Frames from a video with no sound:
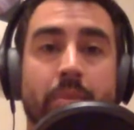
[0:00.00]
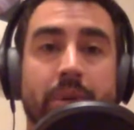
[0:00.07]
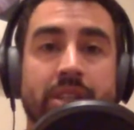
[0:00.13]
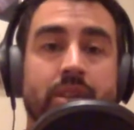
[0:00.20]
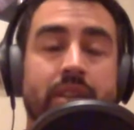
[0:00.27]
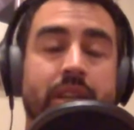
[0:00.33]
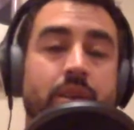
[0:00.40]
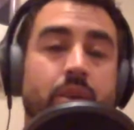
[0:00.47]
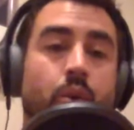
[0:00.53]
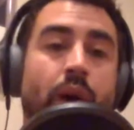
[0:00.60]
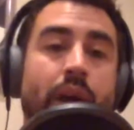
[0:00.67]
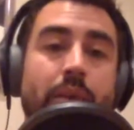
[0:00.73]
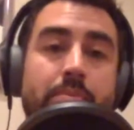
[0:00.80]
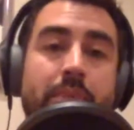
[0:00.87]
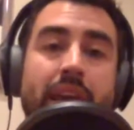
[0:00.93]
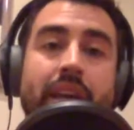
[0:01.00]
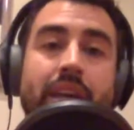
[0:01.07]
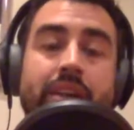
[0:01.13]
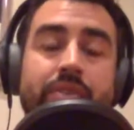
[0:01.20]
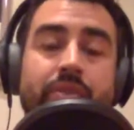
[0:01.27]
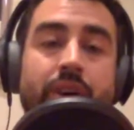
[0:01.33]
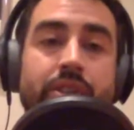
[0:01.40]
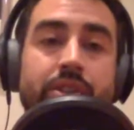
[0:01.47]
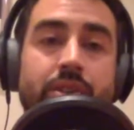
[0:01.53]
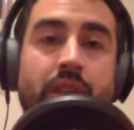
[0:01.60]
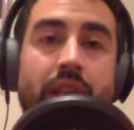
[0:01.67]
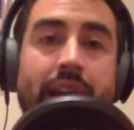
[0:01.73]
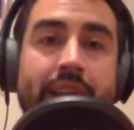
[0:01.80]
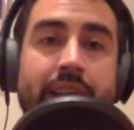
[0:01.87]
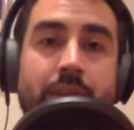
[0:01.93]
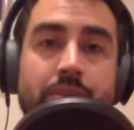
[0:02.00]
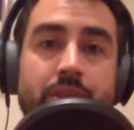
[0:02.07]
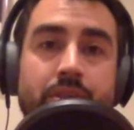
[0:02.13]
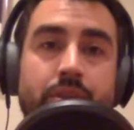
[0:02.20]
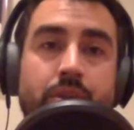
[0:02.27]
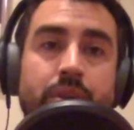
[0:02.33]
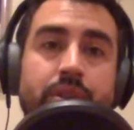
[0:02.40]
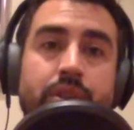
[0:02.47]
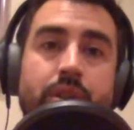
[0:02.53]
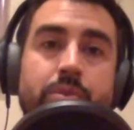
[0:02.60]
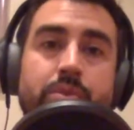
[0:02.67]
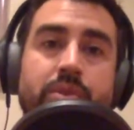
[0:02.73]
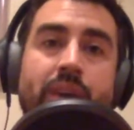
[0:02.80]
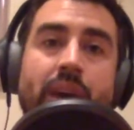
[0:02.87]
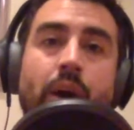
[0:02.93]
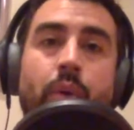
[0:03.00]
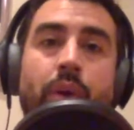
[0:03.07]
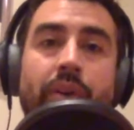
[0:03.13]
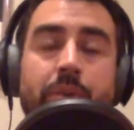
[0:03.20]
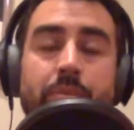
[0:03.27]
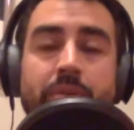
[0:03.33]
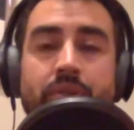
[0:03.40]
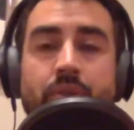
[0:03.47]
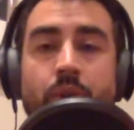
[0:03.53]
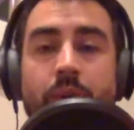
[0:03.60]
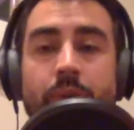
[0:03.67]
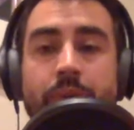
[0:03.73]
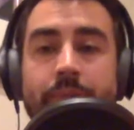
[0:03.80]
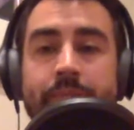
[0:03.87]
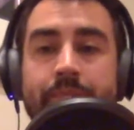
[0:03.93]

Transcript: but didn't quite make it as far as you'd like them to do in terms of how well they performed.